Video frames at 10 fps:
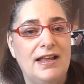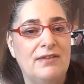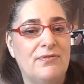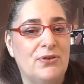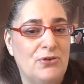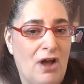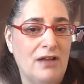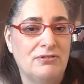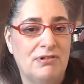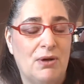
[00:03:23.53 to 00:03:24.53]
if they're
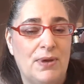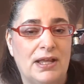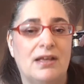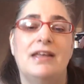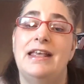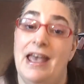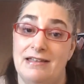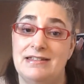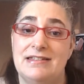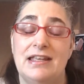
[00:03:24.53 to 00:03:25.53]
not growing,
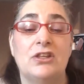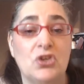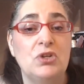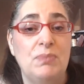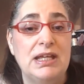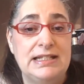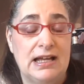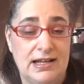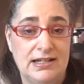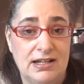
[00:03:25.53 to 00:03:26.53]
yes, it could be a
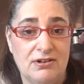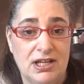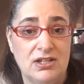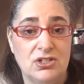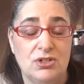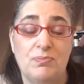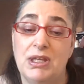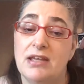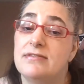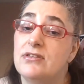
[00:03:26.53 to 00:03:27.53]
dietary issue,
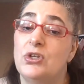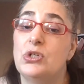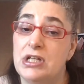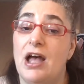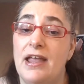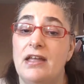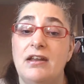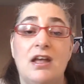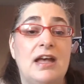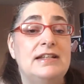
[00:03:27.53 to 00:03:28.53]
because your diet